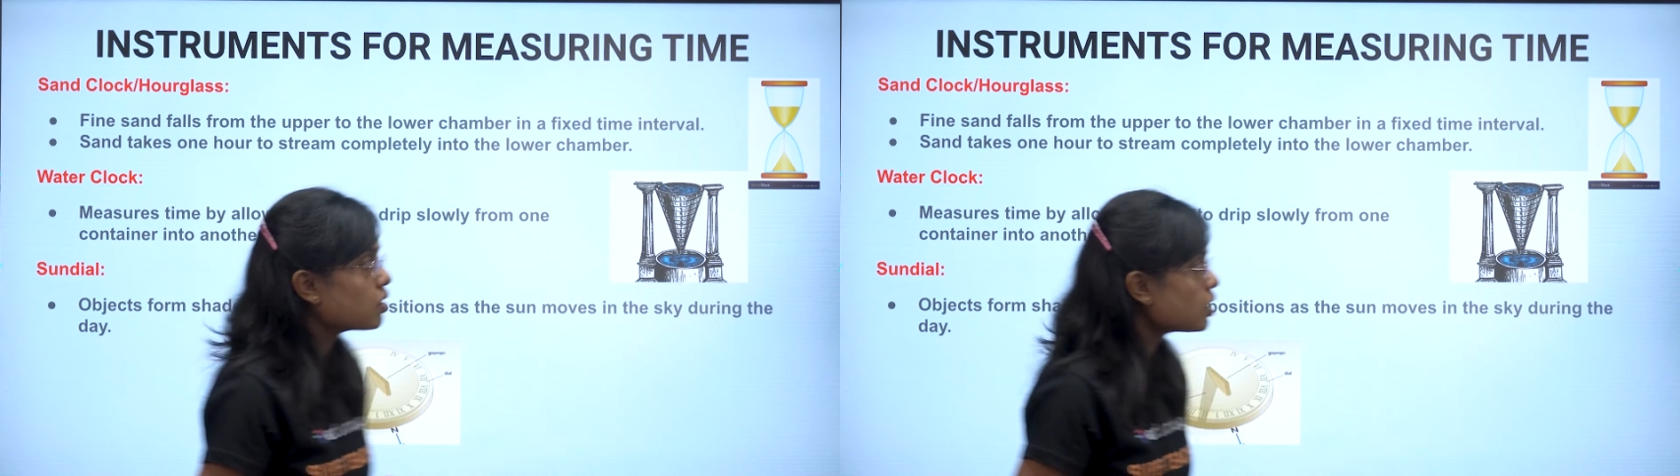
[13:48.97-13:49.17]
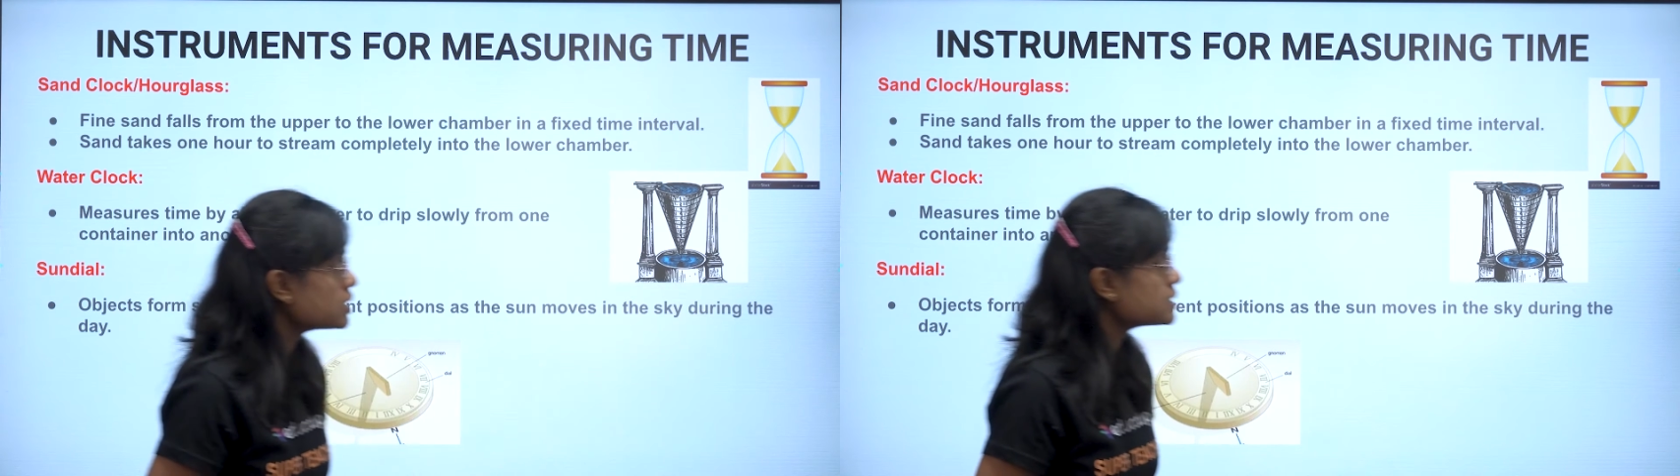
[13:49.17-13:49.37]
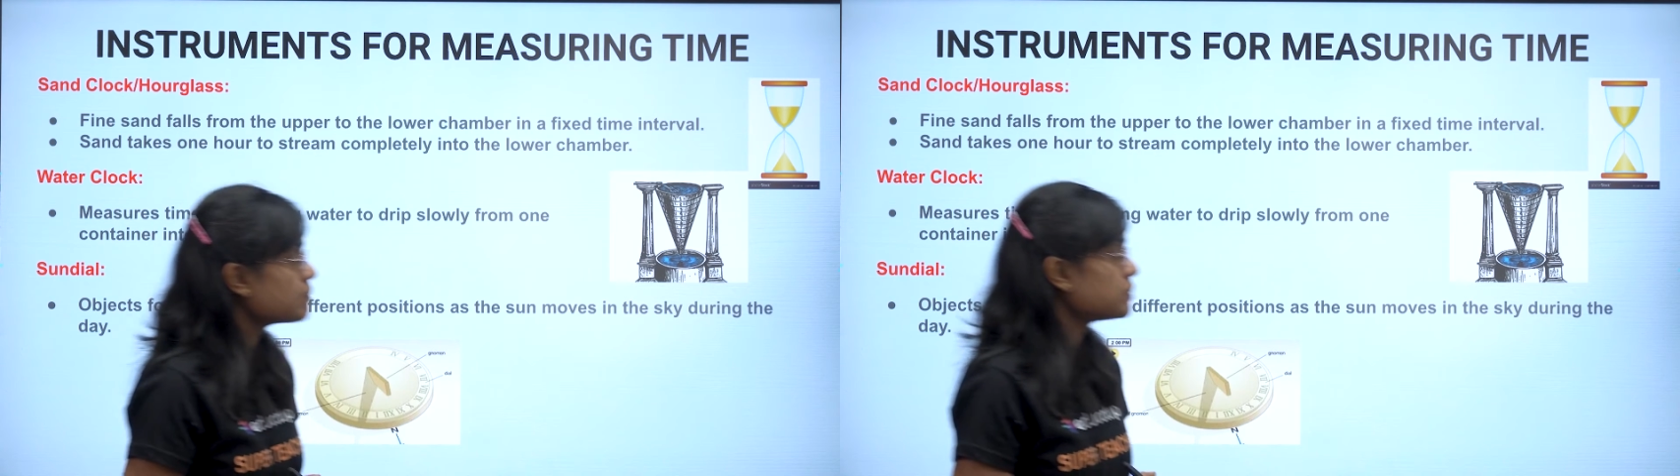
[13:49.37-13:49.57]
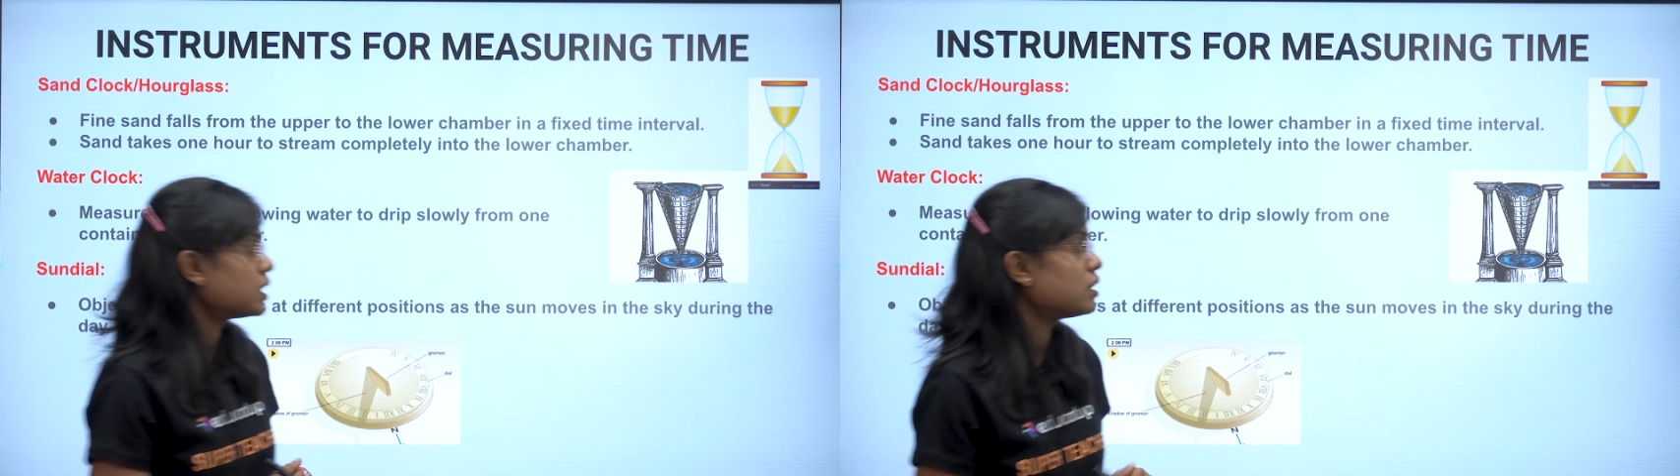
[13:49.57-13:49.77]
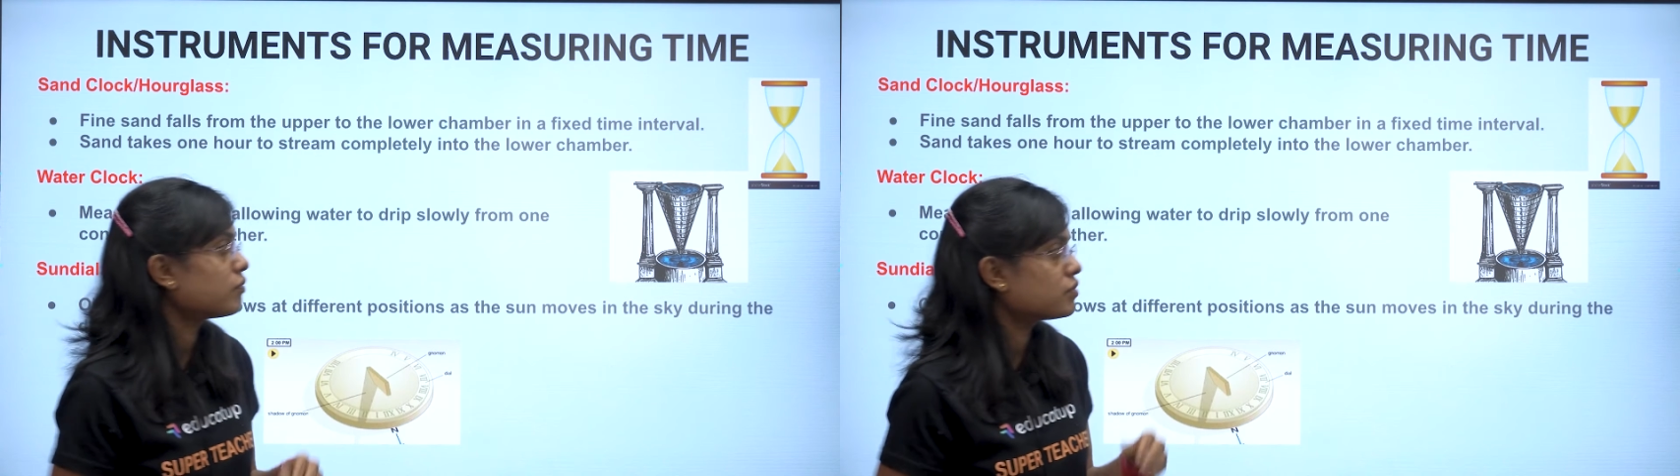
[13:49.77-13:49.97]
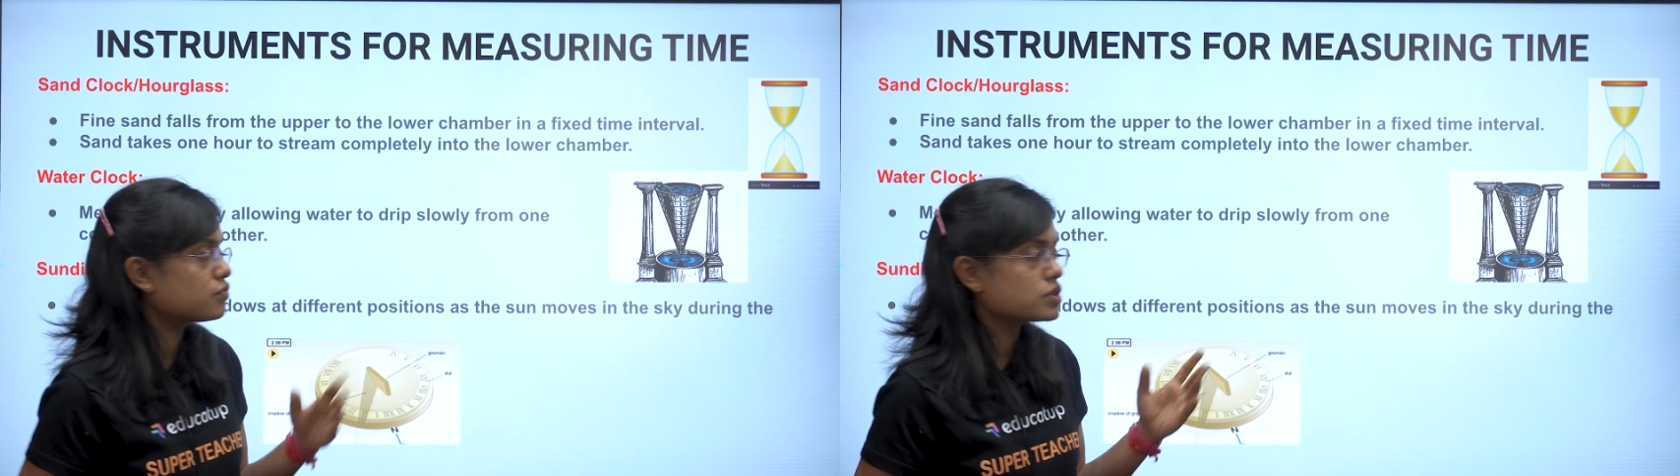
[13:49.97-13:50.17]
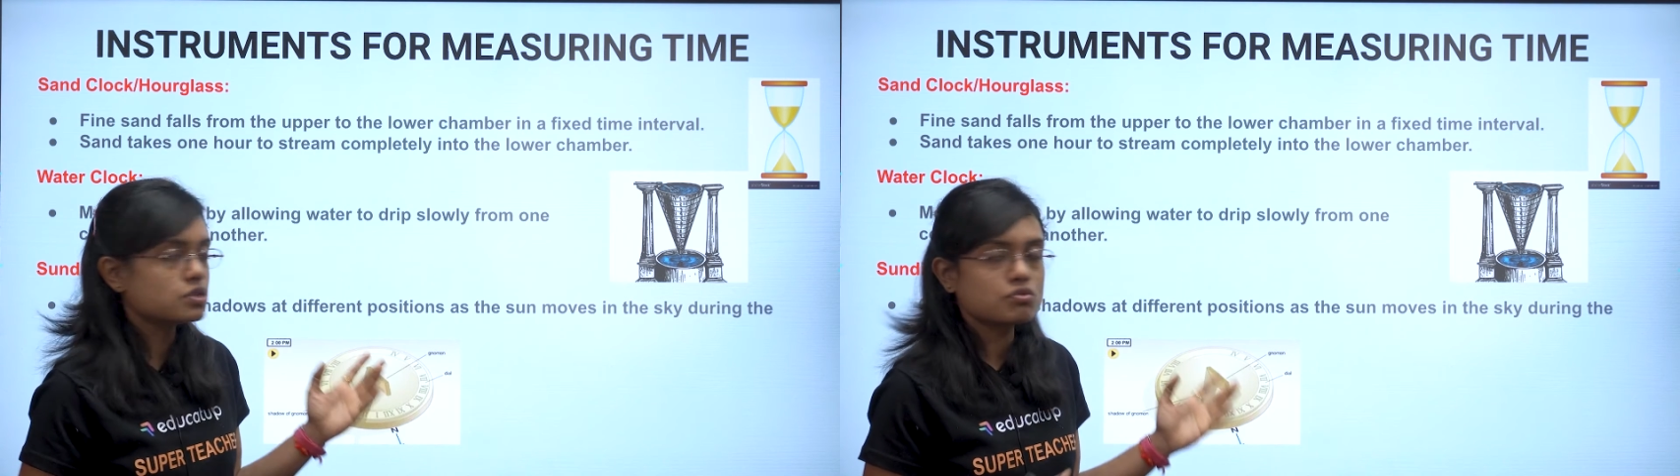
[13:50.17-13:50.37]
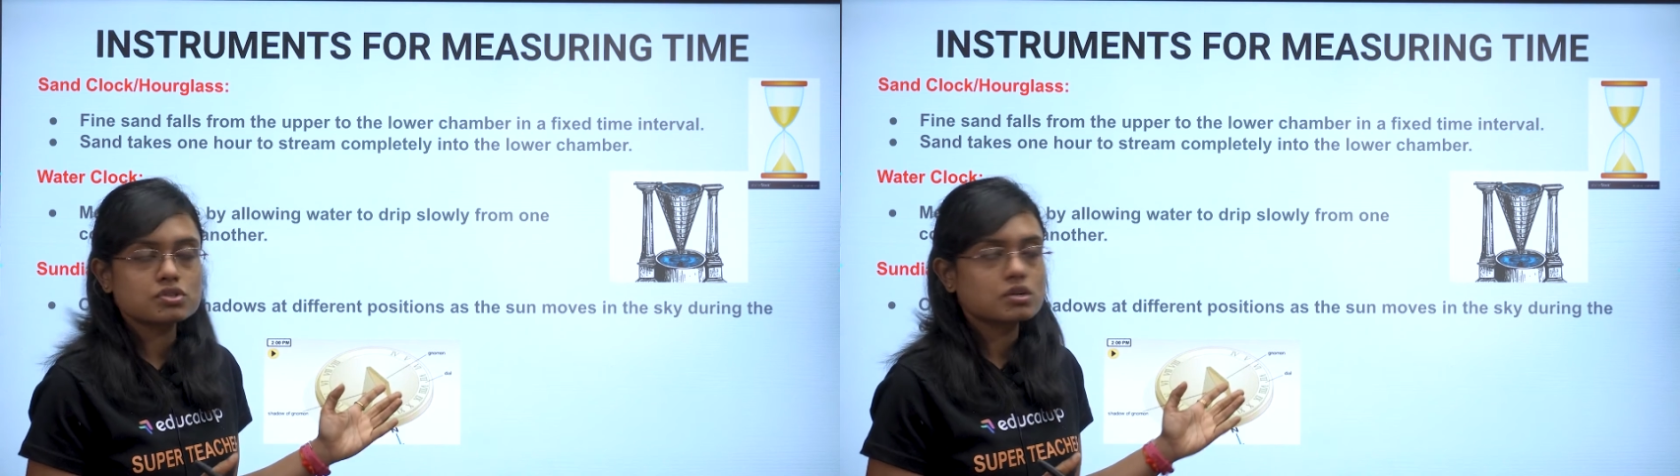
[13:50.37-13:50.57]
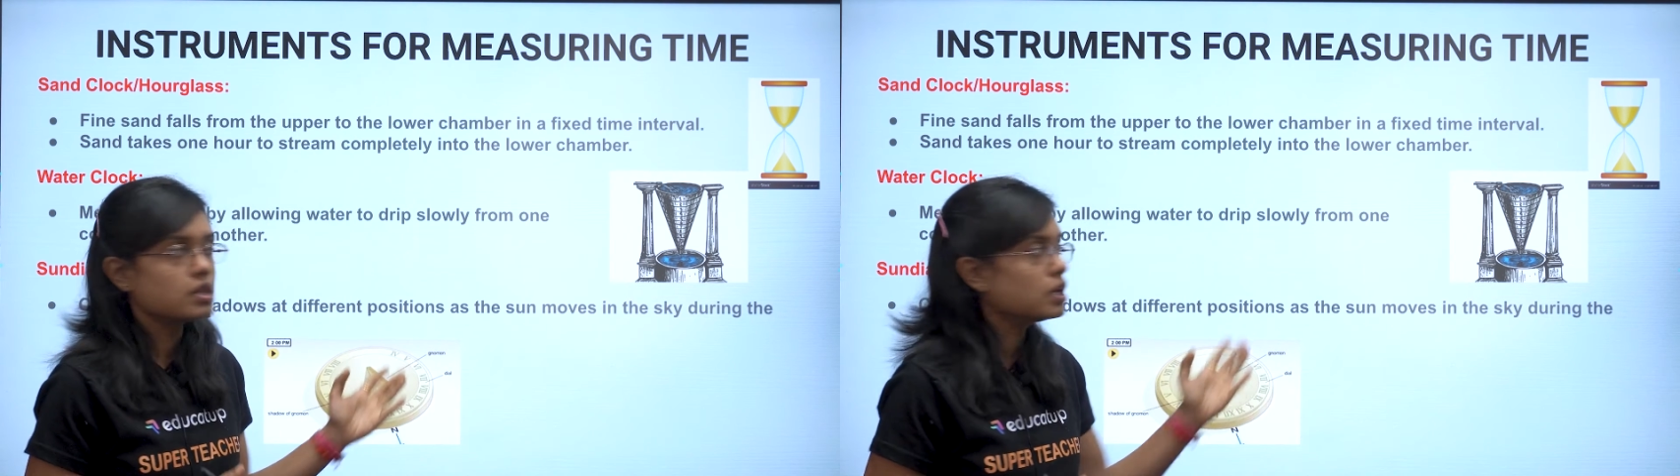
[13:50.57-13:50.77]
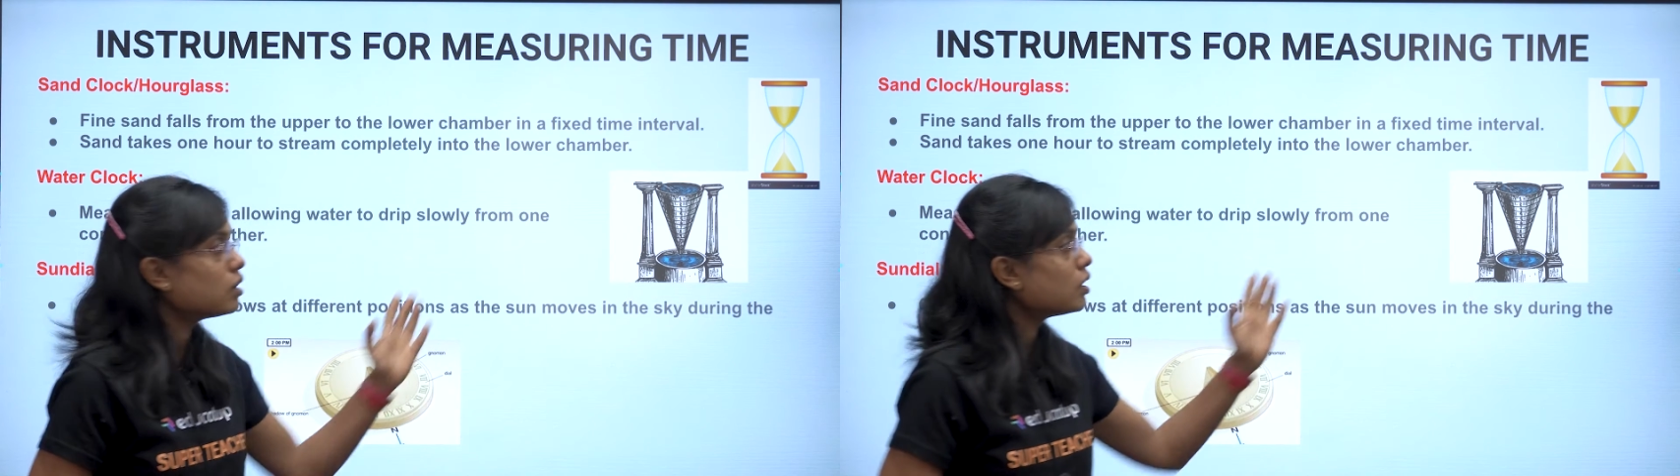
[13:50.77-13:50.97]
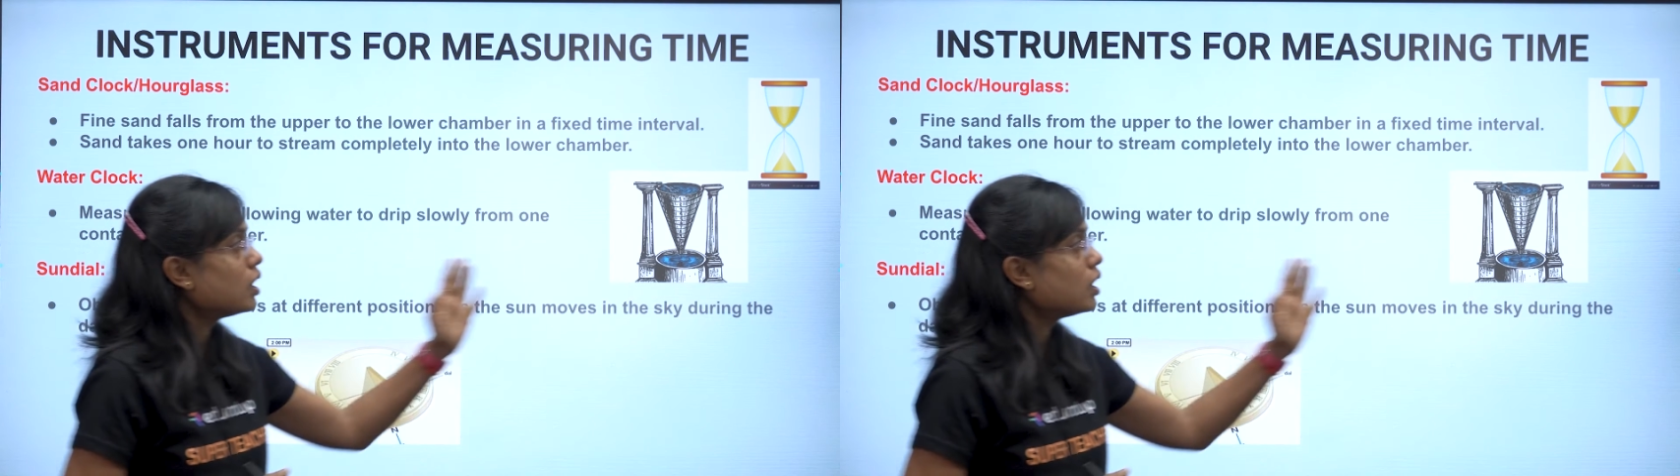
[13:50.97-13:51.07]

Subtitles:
clock is something which was used earlier.